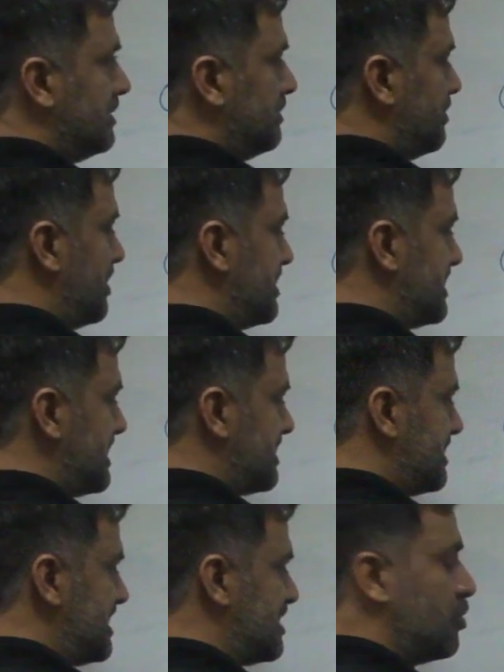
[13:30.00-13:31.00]
process
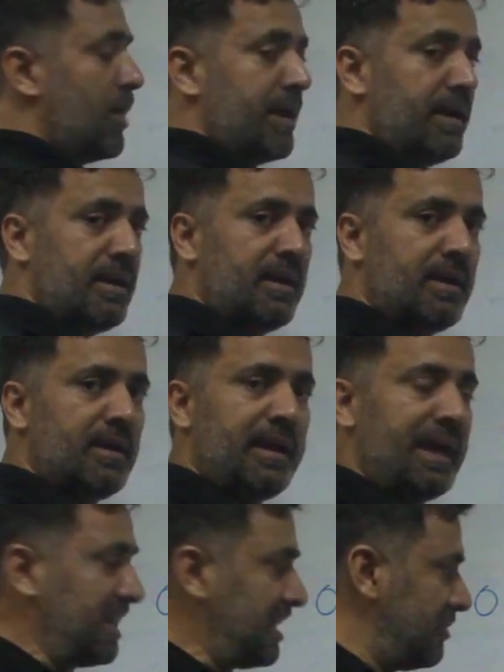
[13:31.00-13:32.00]
this one
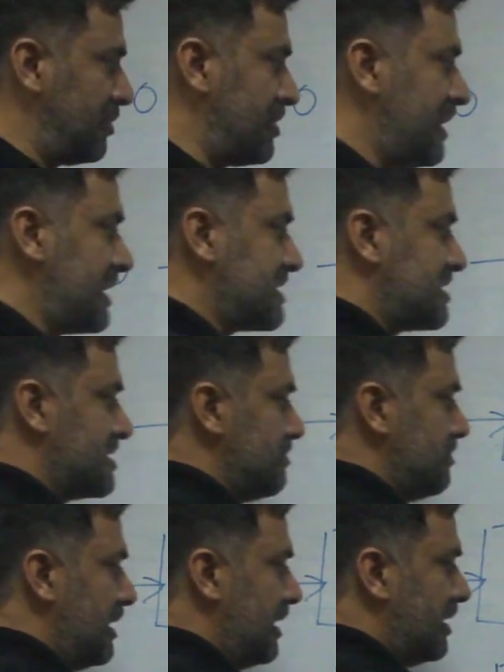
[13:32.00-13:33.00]
and give you the next
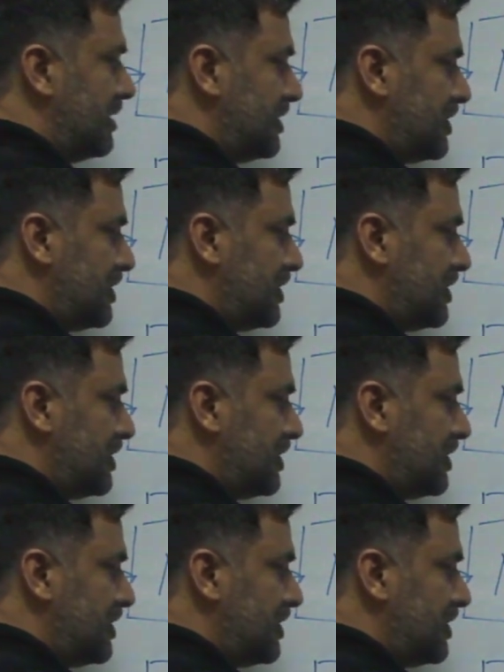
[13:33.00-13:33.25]
symbol,